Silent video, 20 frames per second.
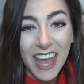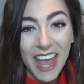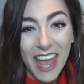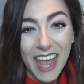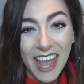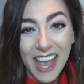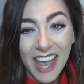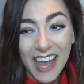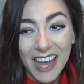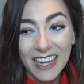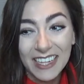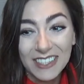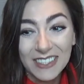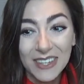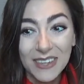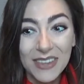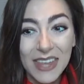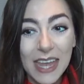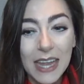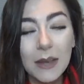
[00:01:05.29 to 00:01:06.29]
And
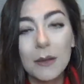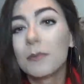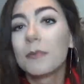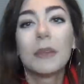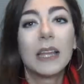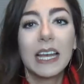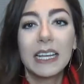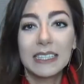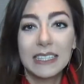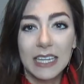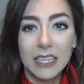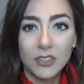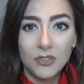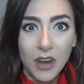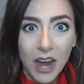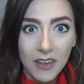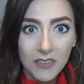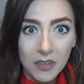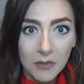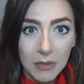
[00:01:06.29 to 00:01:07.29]
so then Blake's like
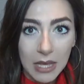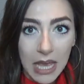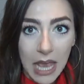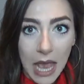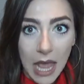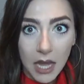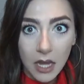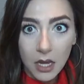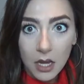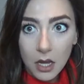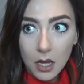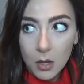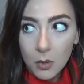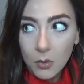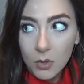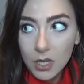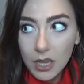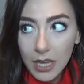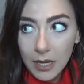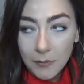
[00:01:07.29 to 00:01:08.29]
driving me and
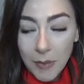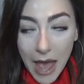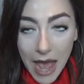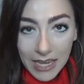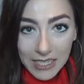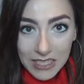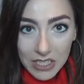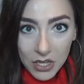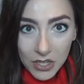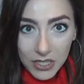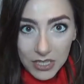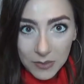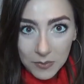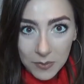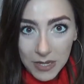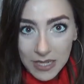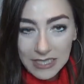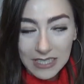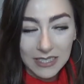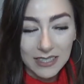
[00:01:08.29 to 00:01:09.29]
we're like passing all these
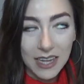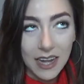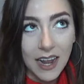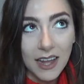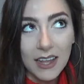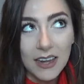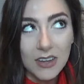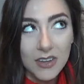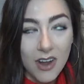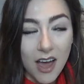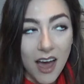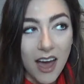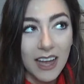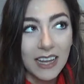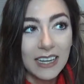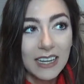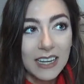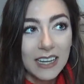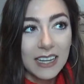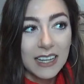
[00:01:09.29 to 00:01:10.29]
places and I
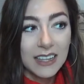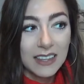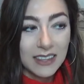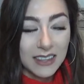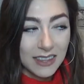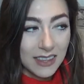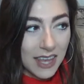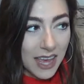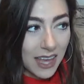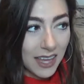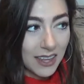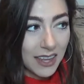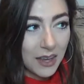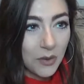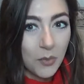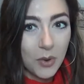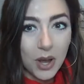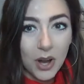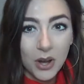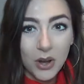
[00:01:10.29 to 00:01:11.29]
cannot think
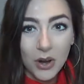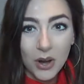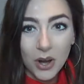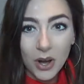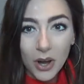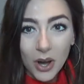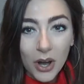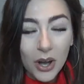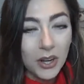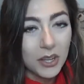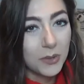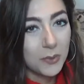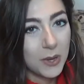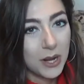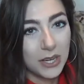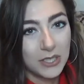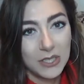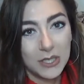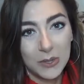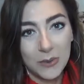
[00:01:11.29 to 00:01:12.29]
like what on earth we
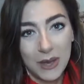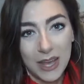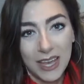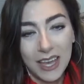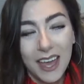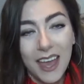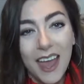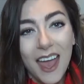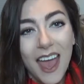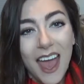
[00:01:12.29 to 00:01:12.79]
are doing.